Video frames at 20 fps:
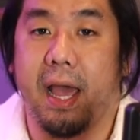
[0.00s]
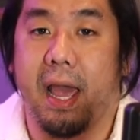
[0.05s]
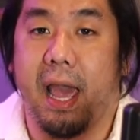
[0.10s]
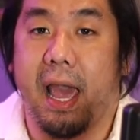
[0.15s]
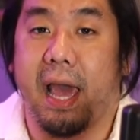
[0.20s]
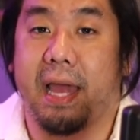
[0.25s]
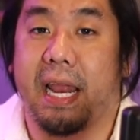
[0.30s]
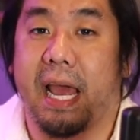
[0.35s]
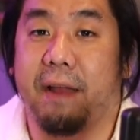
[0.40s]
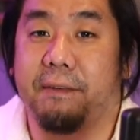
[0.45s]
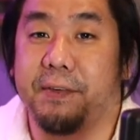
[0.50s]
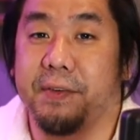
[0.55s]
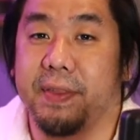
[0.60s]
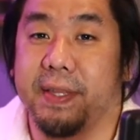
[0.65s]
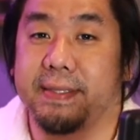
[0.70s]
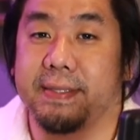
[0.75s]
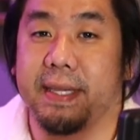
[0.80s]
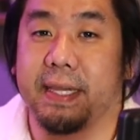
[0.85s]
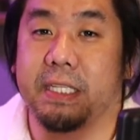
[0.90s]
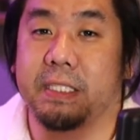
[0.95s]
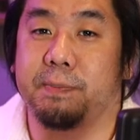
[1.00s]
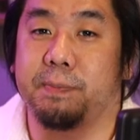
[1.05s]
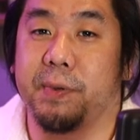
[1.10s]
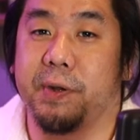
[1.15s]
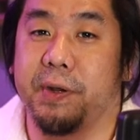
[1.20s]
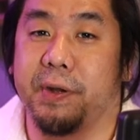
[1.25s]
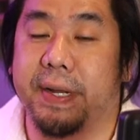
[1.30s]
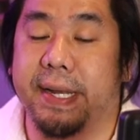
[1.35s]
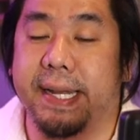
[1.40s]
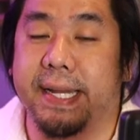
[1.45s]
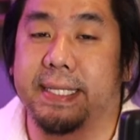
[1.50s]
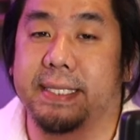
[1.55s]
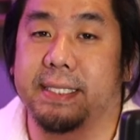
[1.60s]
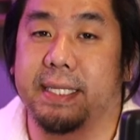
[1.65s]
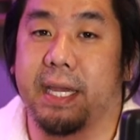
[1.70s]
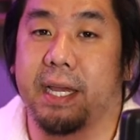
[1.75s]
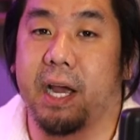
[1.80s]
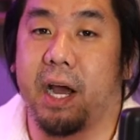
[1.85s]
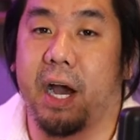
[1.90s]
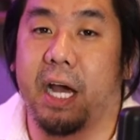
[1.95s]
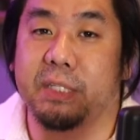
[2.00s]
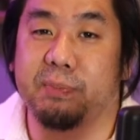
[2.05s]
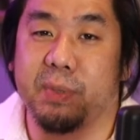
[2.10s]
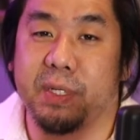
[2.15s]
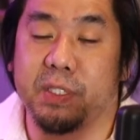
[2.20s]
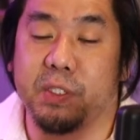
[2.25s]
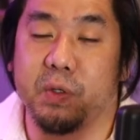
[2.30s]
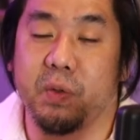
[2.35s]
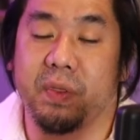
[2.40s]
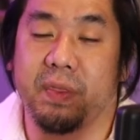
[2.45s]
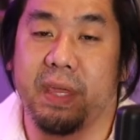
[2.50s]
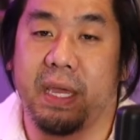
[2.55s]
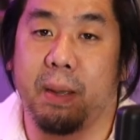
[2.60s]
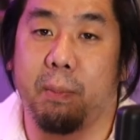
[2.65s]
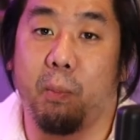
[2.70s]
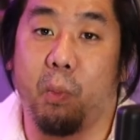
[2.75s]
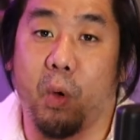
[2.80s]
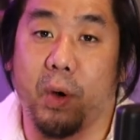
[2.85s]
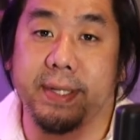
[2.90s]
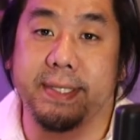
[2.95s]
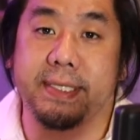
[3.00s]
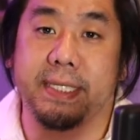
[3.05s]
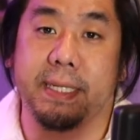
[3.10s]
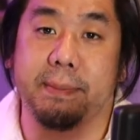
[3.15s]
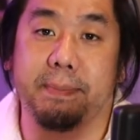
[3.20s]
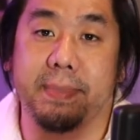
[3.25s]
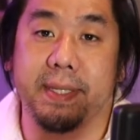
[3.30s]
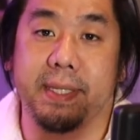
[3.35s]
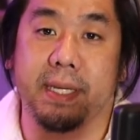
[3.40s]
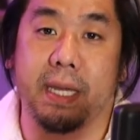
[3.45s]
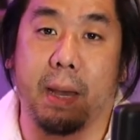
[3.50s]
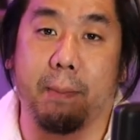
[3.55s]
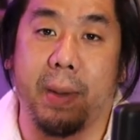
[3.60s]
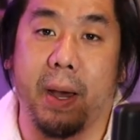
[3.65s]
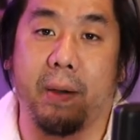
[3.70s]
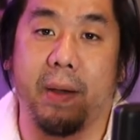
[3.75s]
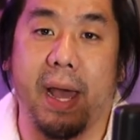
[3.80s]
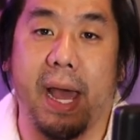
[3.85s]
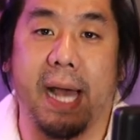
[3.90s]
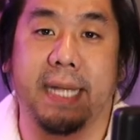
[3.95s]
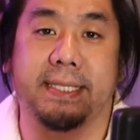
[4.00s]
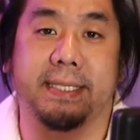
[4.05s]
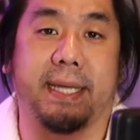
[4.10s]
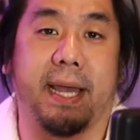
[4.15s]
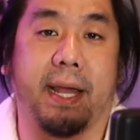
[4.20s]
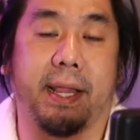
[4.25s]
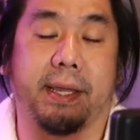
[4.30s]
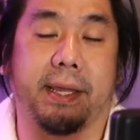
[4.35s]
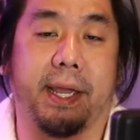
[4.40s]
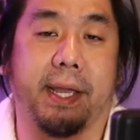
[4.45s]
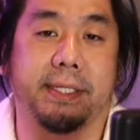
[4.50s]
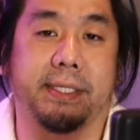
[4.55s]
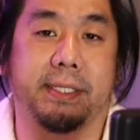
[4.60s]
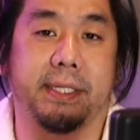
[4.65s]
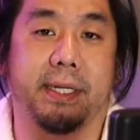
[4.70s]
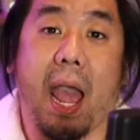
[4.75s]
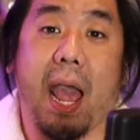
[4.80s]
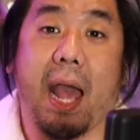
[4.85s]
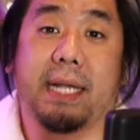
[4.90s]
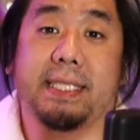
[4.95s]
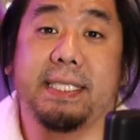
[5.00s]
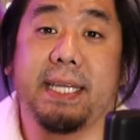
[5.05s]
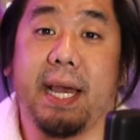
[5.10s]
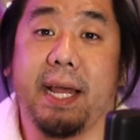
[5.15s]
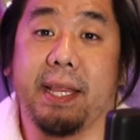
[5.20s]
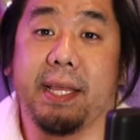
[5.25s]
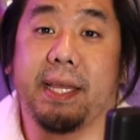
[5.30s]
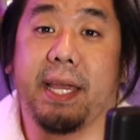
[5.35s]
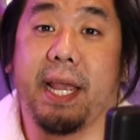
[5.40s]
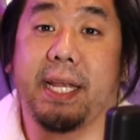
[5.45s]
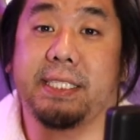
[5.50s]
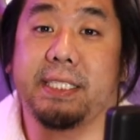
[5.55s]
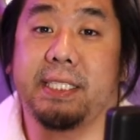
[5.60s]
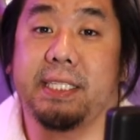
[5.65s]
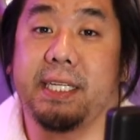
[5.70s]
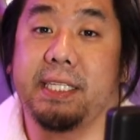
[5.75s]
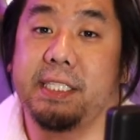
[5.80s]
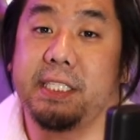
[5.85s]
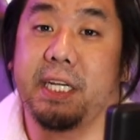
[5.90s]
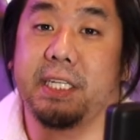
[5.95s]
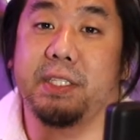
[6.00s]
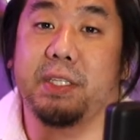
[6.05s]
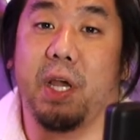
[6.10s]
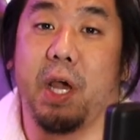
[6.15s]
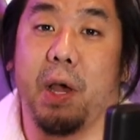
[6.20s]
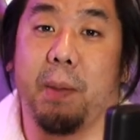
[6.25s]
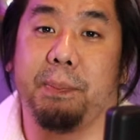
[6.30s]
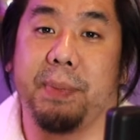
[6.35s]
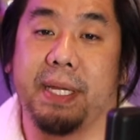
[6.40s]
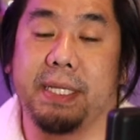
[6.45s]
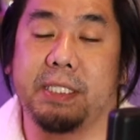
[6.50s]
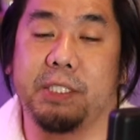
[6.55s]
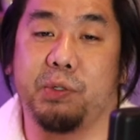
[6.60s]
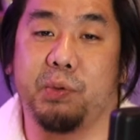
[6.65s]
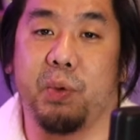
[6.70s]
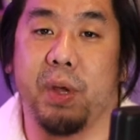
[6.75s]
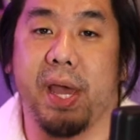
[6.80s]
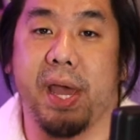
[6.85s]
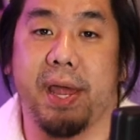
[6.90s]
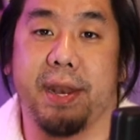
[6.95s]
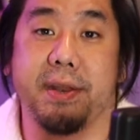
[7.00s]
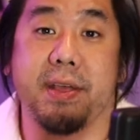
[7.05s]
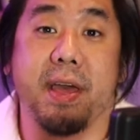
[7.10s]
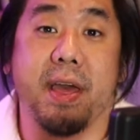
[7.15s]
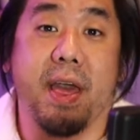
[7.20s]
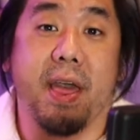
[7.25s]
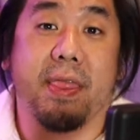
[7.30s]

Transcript: And after this experience, it caused me to think more deeply about asset allocation. Asset allocation is just a means to an end.